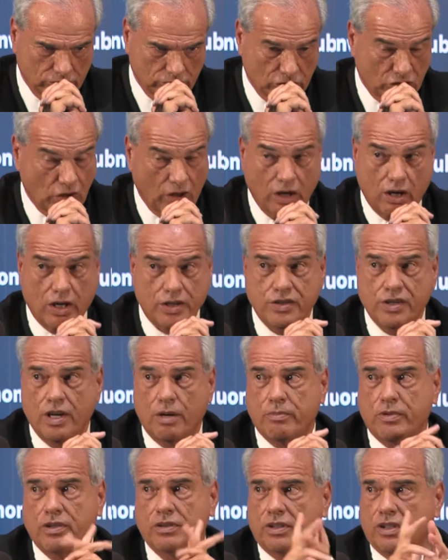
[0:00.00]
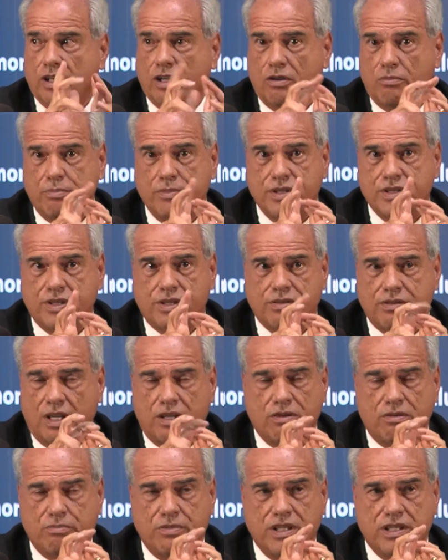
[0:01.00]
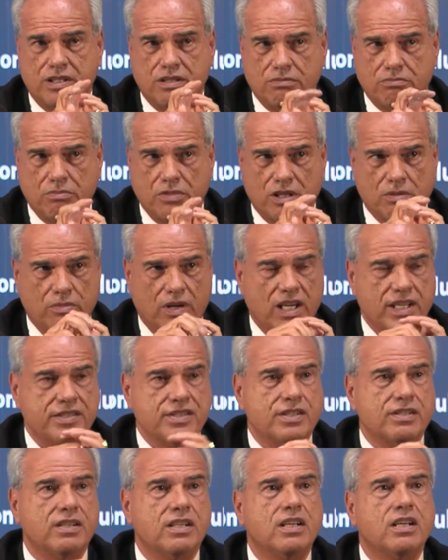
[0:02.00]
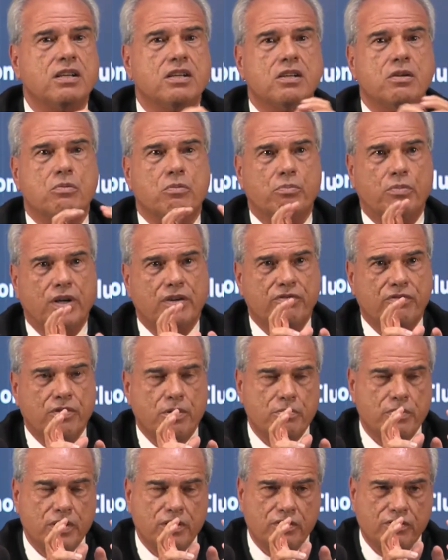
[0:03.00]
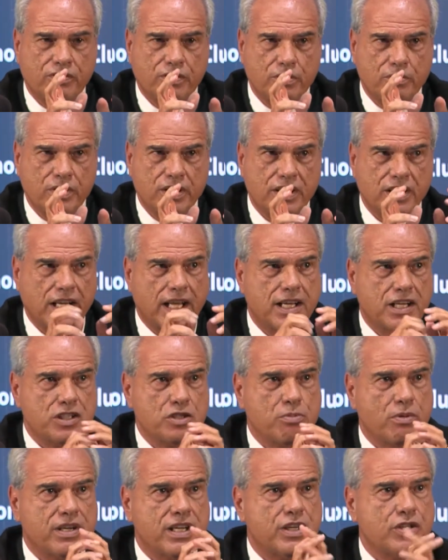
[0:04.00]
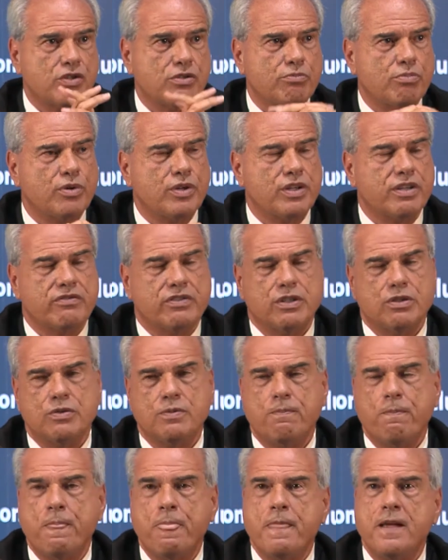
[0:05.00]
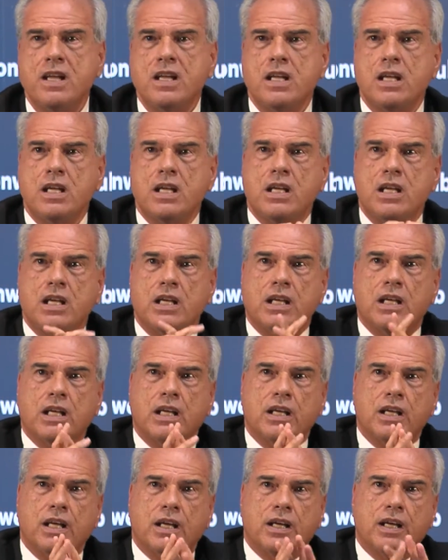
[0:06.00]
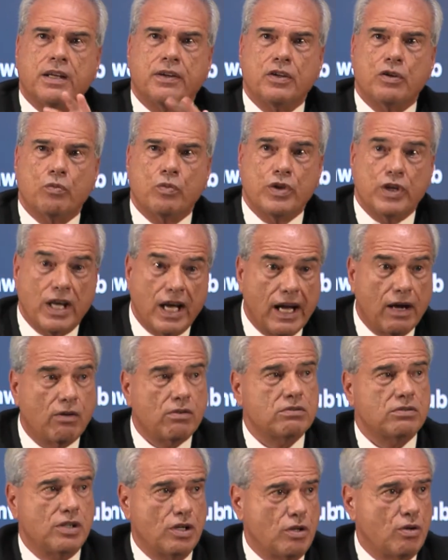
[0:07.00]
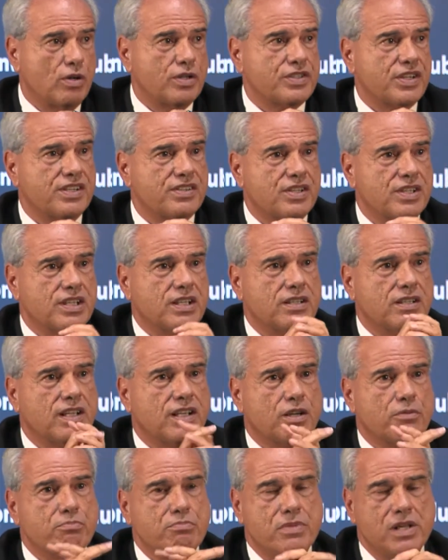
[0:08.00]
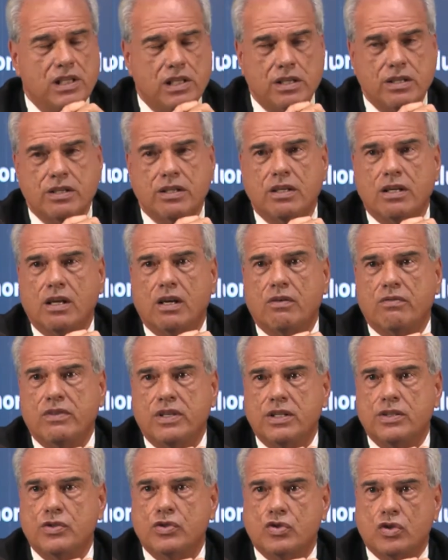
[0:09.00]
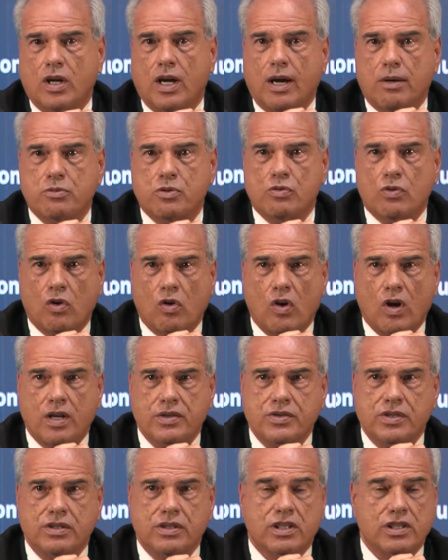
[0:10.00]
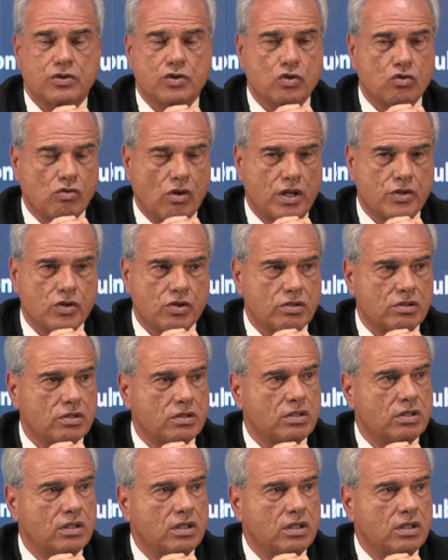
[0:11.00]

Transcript: It's a large number, and I don't mean to minimize it. But from an explanation point of view, we now know, as I said, that 1 million of these jobs were lost in construction